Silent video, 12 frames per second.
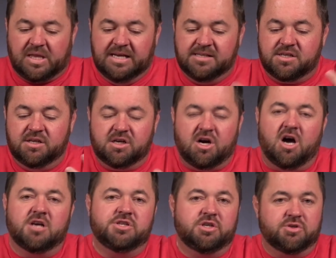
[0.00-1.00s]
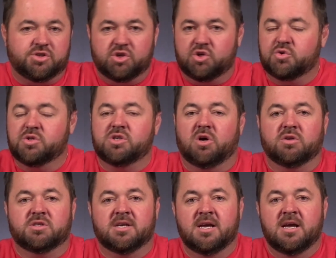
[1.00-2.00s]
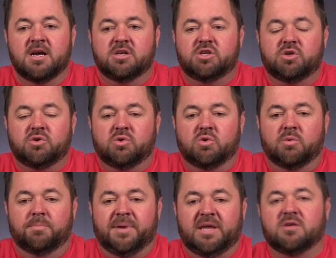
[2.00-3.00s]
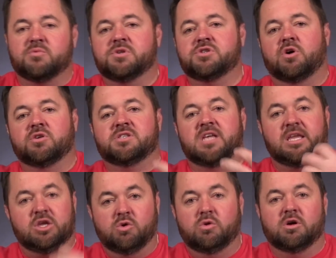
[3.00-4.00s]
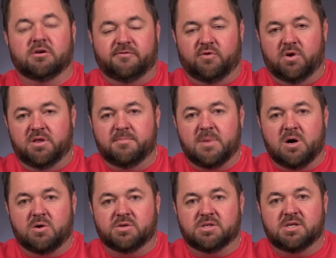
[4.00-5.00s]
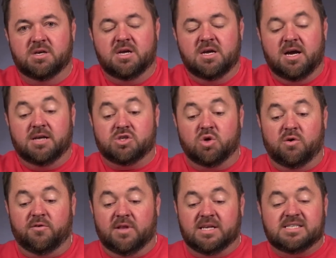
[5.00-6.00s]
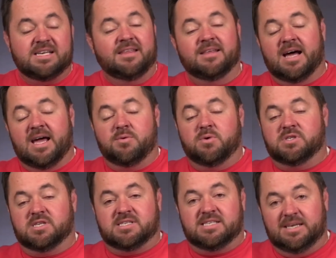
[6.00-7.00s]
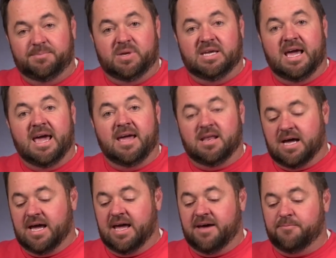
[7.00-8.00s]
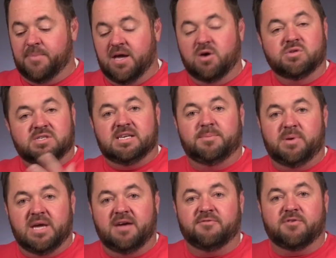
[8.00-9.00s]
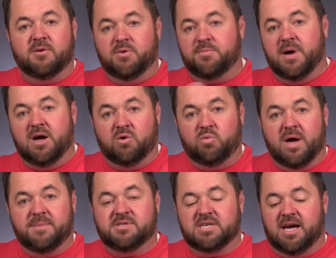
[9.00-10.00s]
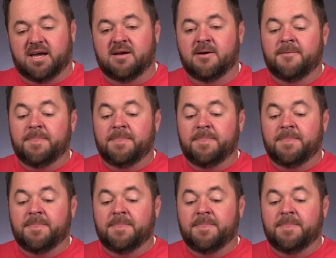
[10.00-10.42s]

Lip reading: It's going to cause your search results to be the results that you look for the most. And so let's say that I was a CPA and I have my own CPA firm with my own website.